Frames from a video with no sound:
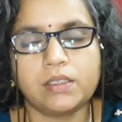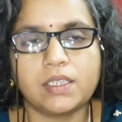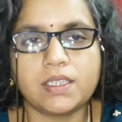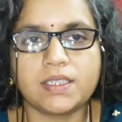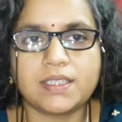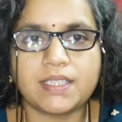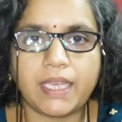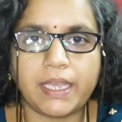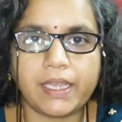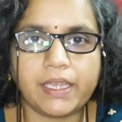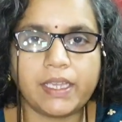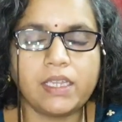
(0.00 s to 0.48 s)

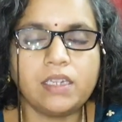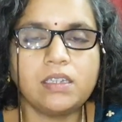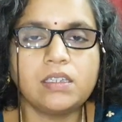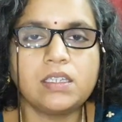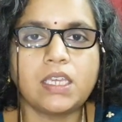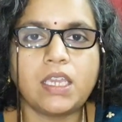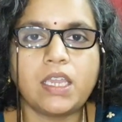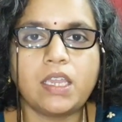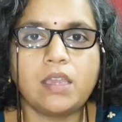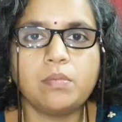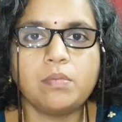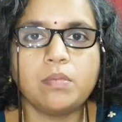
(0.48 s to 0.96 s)
The
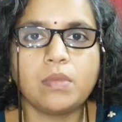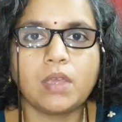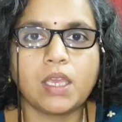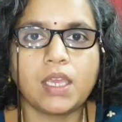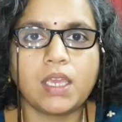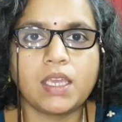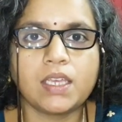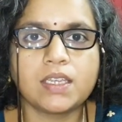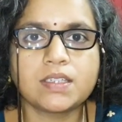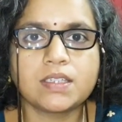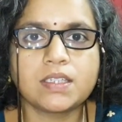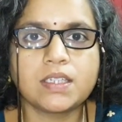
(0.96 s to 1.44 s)
second theme
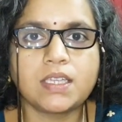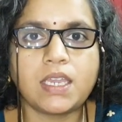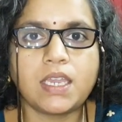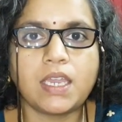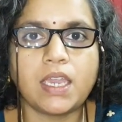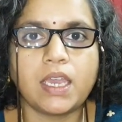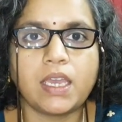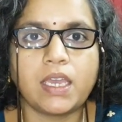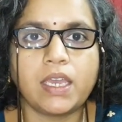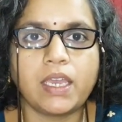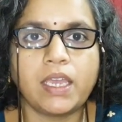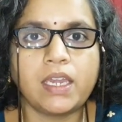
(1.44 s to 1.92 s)
is the
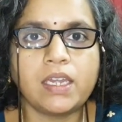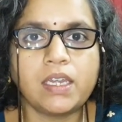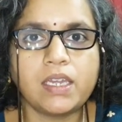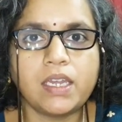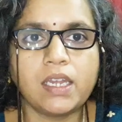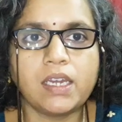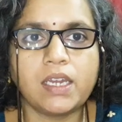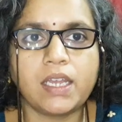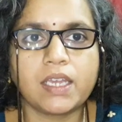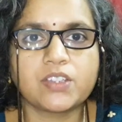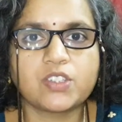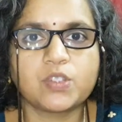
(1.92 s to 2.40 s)

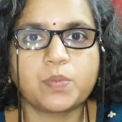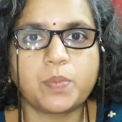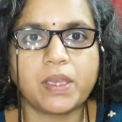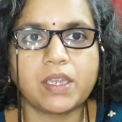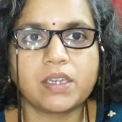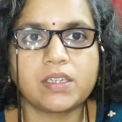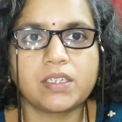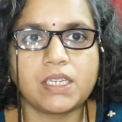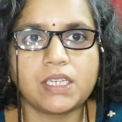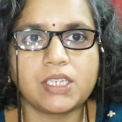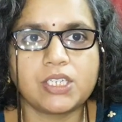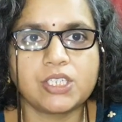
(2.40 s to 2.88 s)
Indian
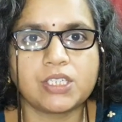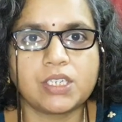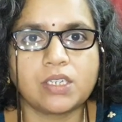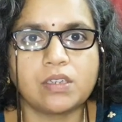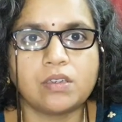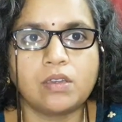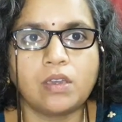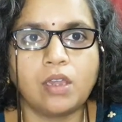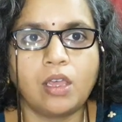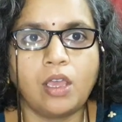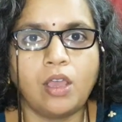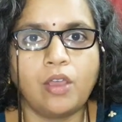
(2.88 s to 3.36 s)

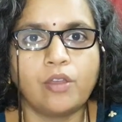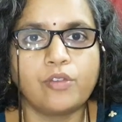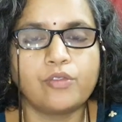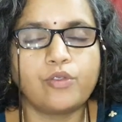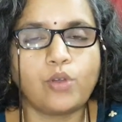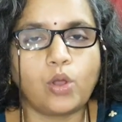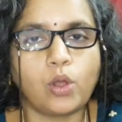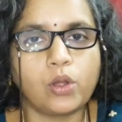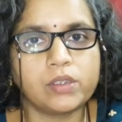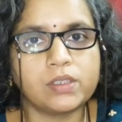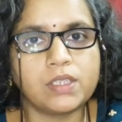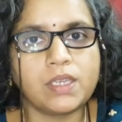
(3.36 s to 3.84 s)
expectation
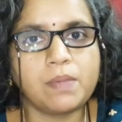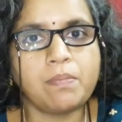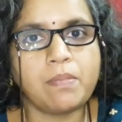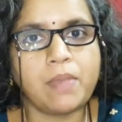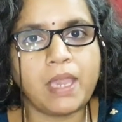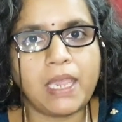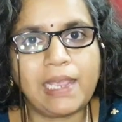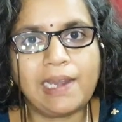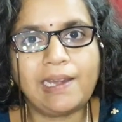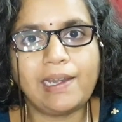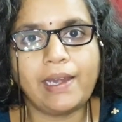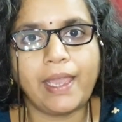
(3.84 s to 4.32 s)
for the
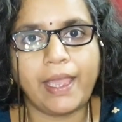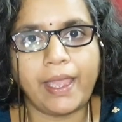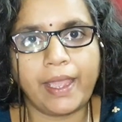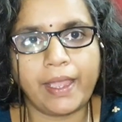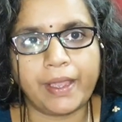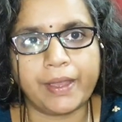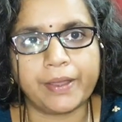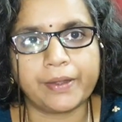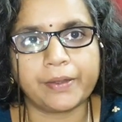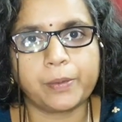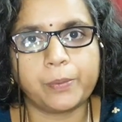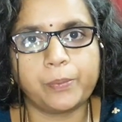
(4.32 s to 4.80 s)
male
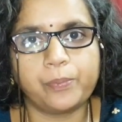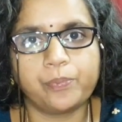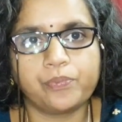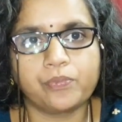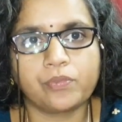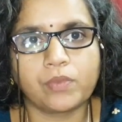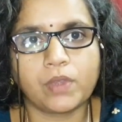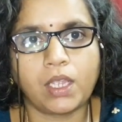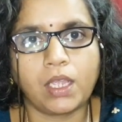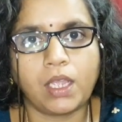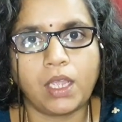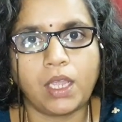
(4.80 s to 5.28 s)
heir.
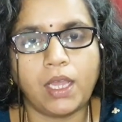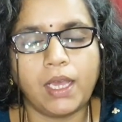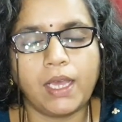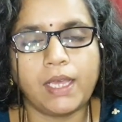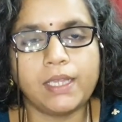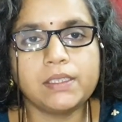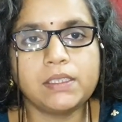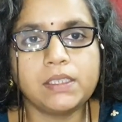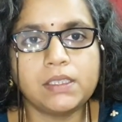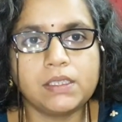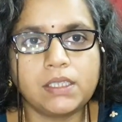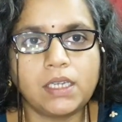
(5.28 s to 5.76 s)

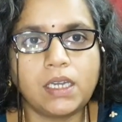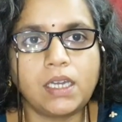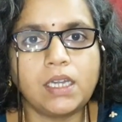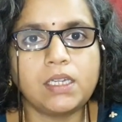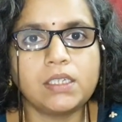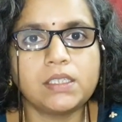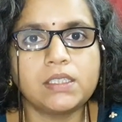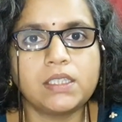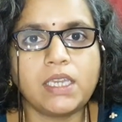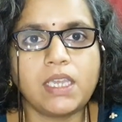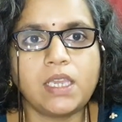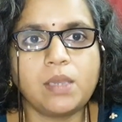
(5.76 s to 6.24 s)
And the
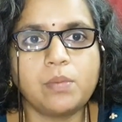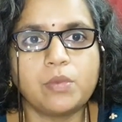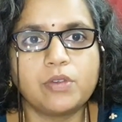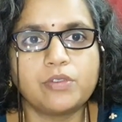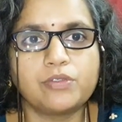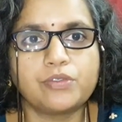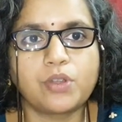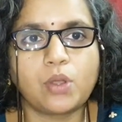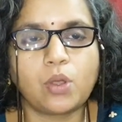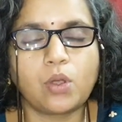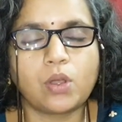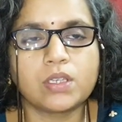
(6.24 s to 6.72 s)
third theme,
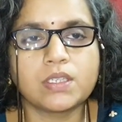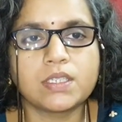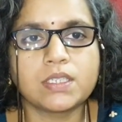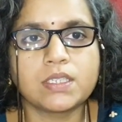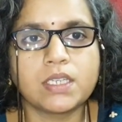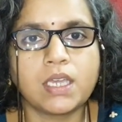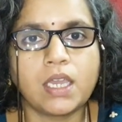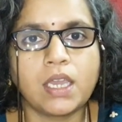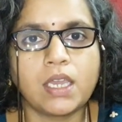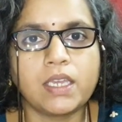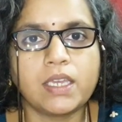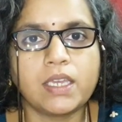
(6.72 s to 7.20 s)
of course,